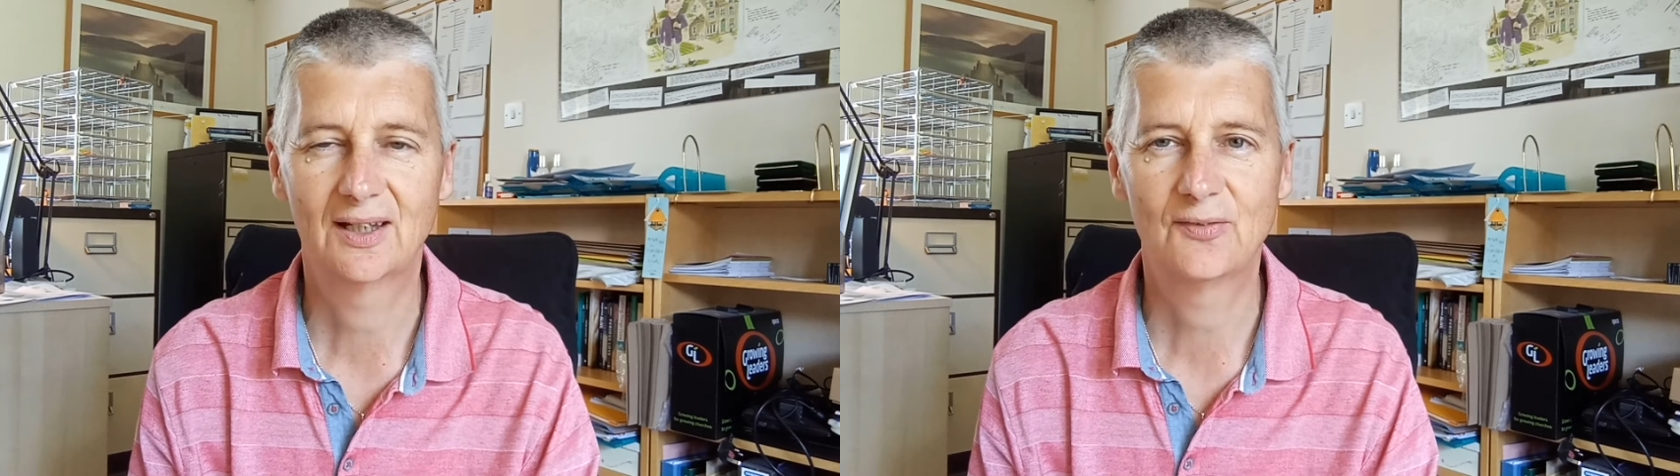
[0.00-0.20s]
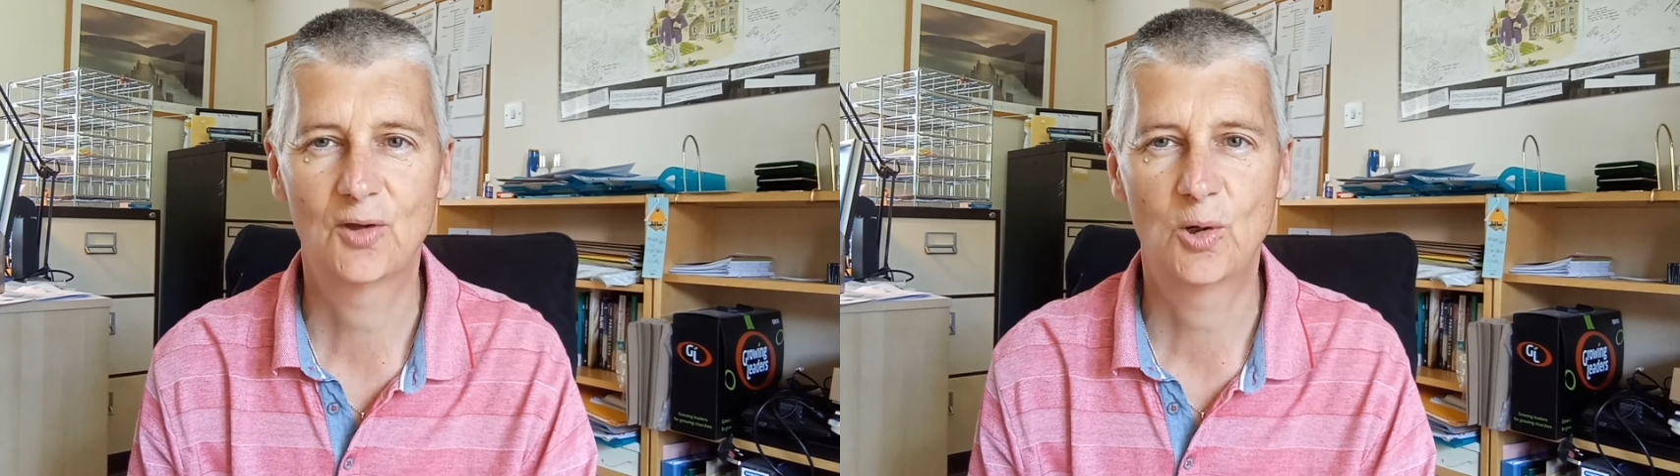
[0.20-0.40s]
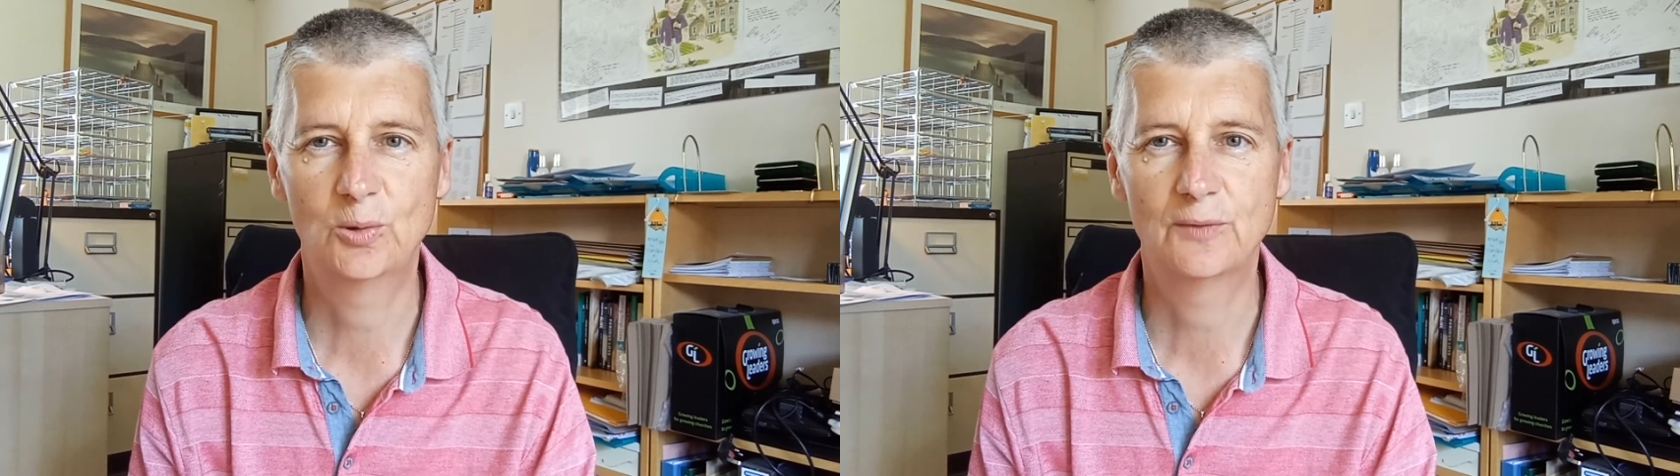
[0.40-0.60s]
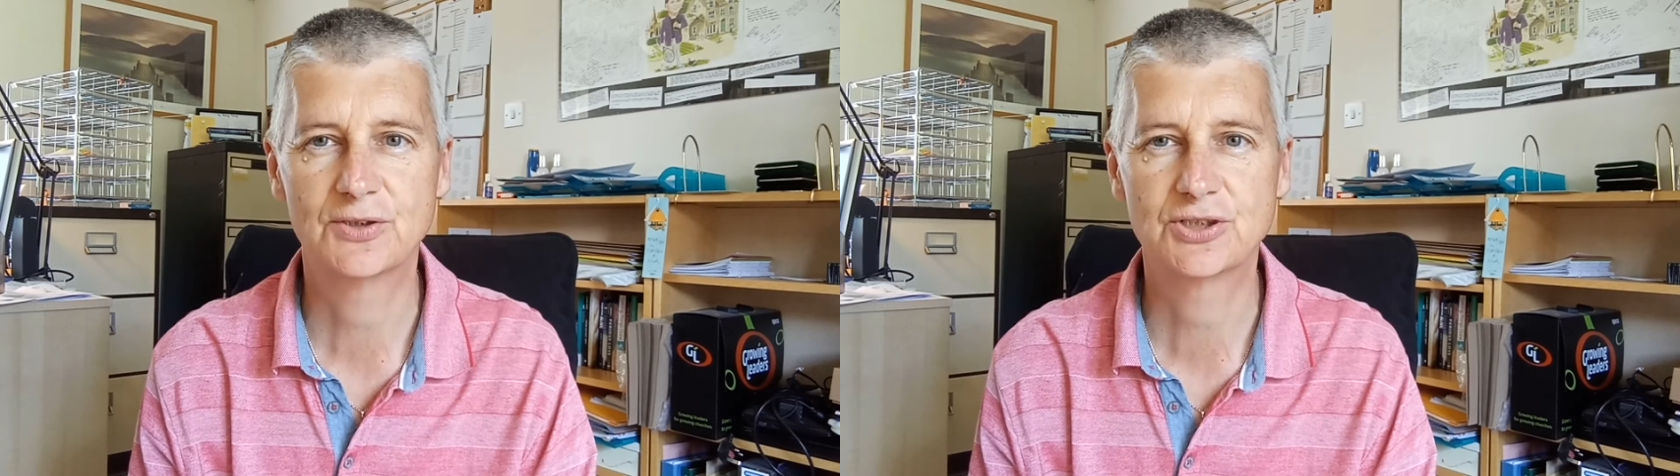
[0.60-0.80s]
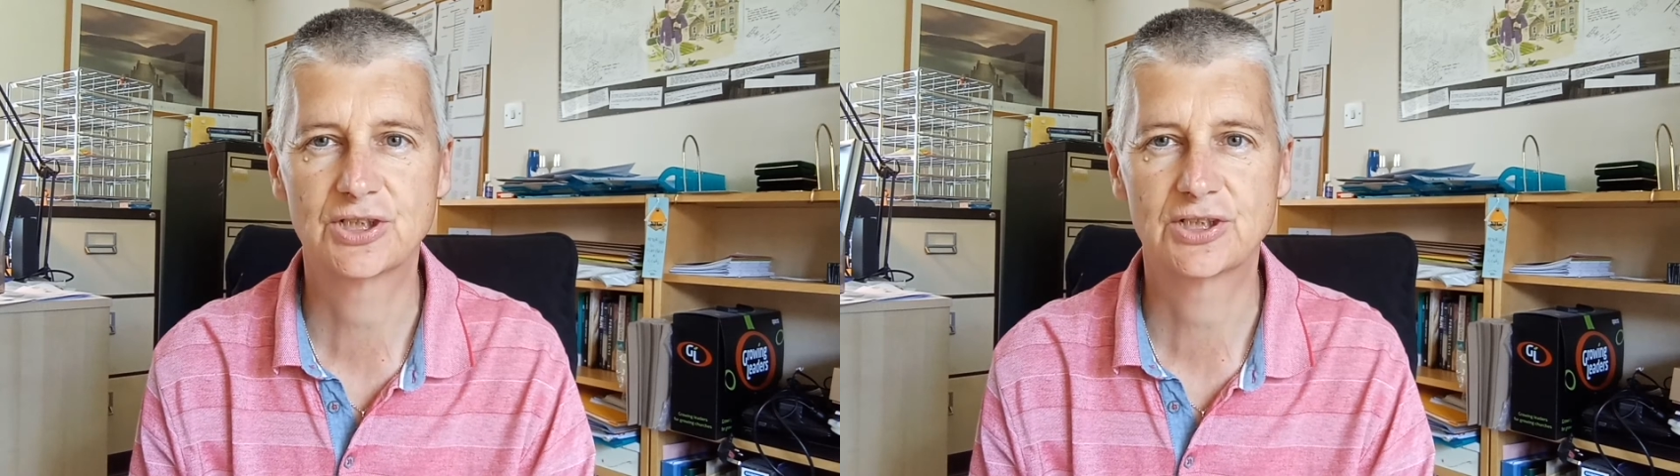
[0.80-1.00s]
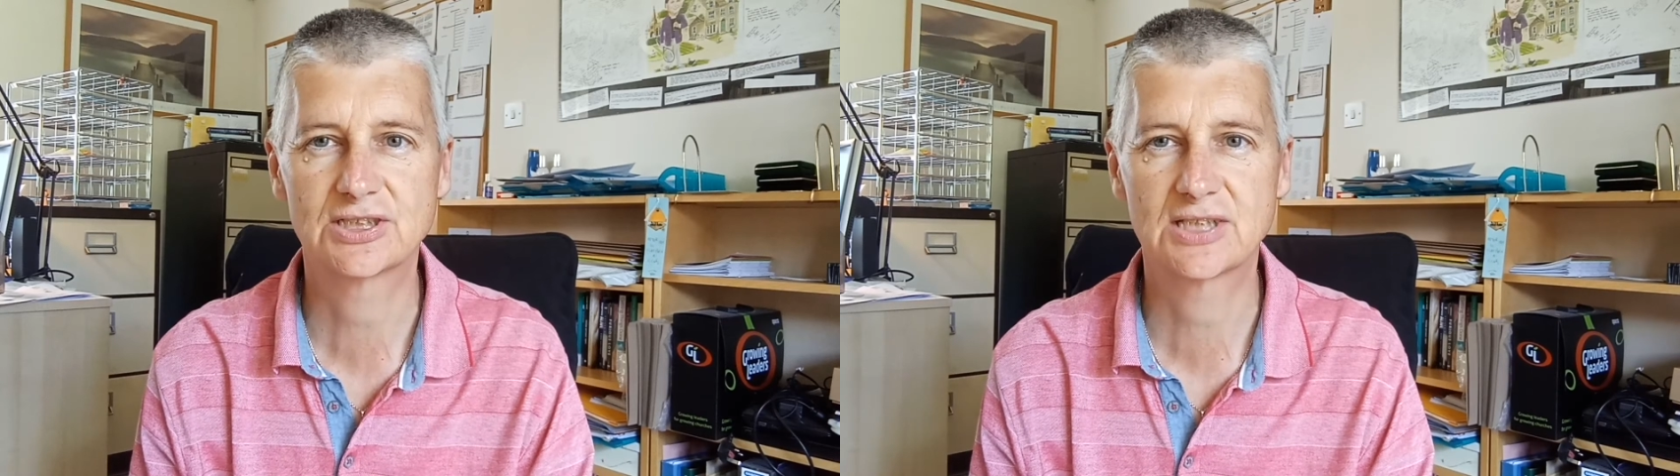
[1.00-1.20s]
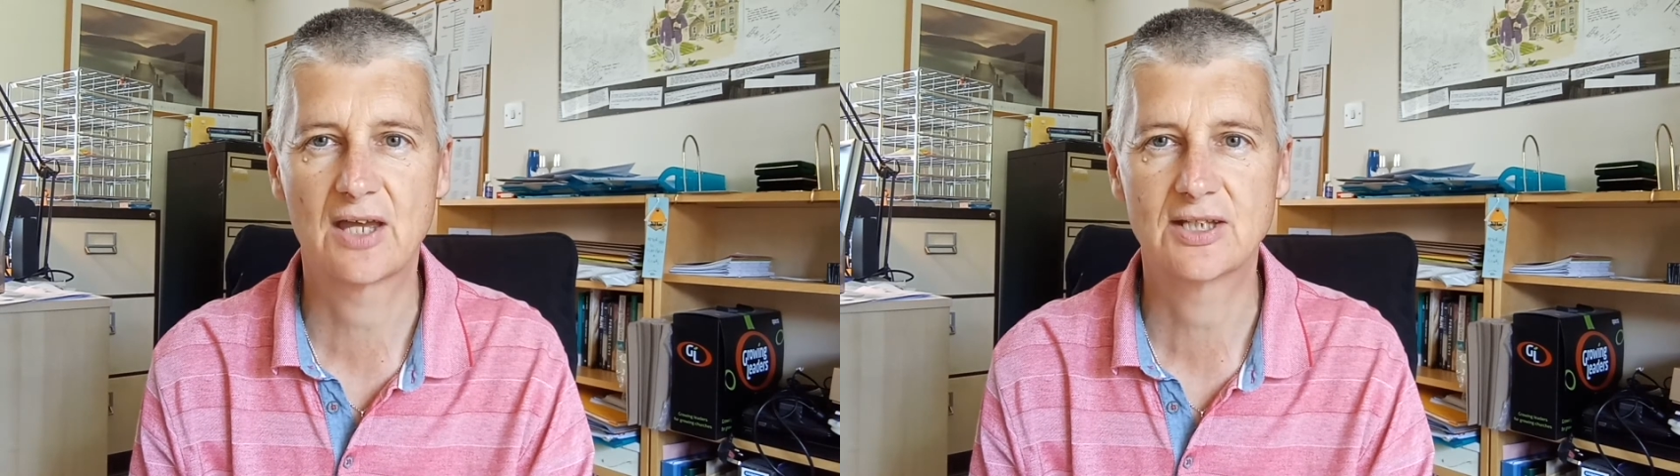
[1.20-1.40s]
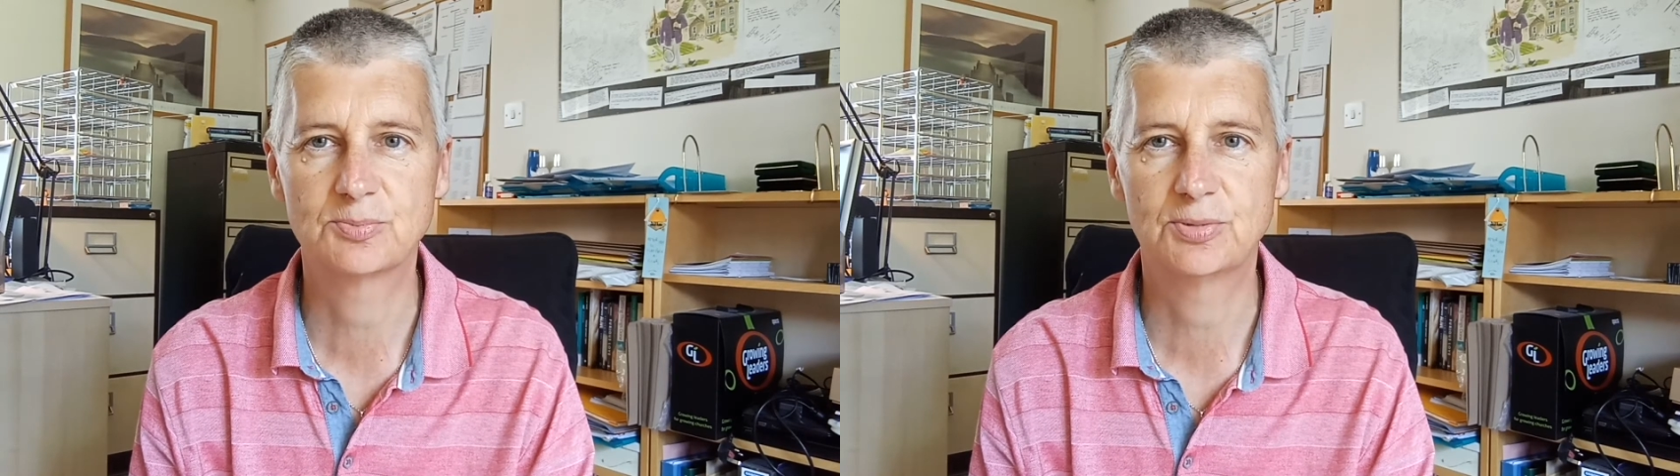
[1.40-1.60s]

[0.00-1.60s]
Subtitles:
the whole of the church site,